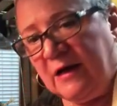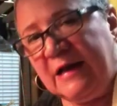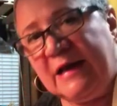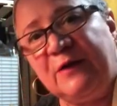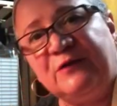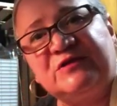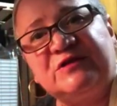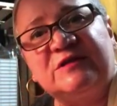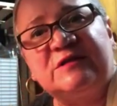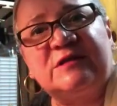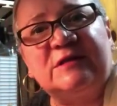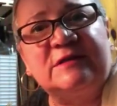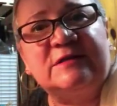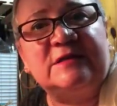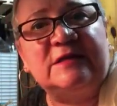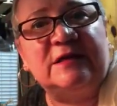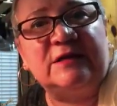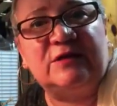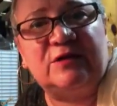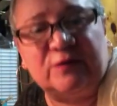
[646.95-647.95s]
And I was just
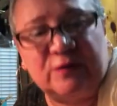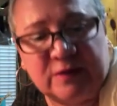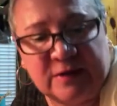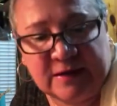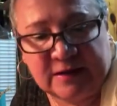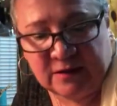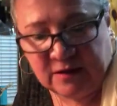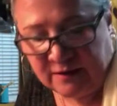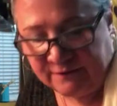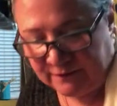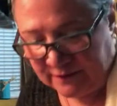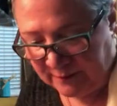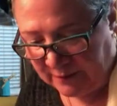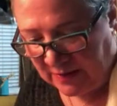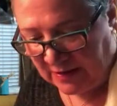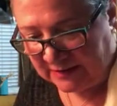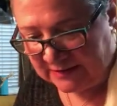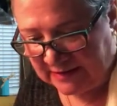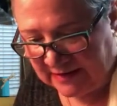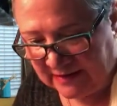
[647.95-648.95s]
listening to a lovely
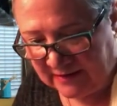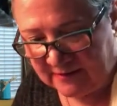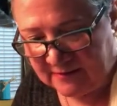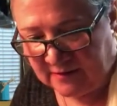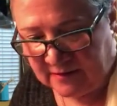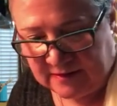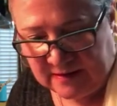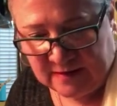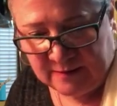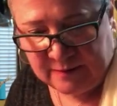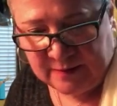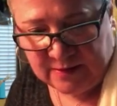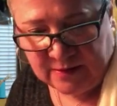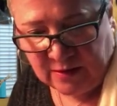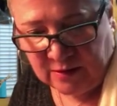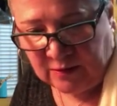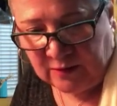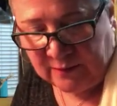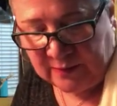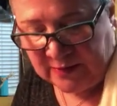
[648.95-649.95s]
podcast on
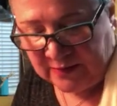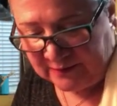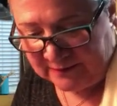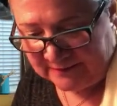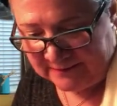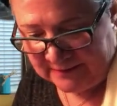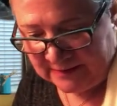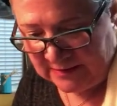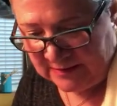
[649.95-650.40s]
NPR about